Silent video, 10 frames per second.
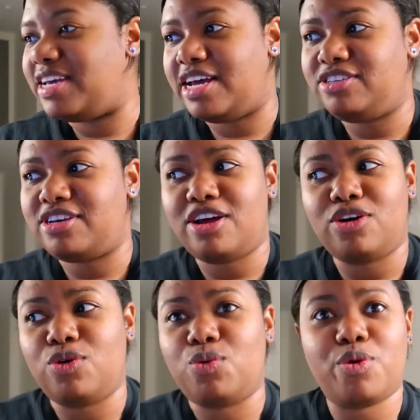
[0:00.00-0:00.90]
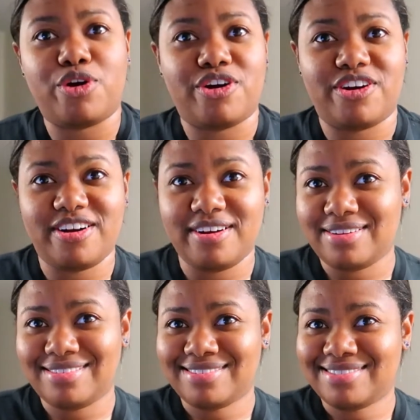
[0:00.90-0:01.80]
Dad's gonna go to work.
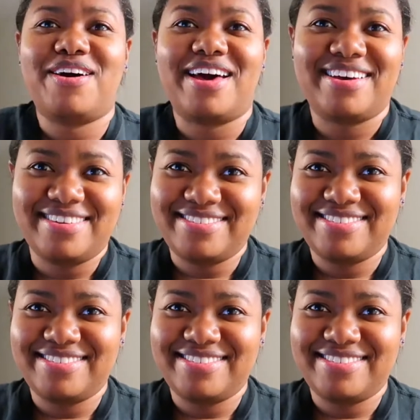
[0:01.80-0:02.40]
Okay.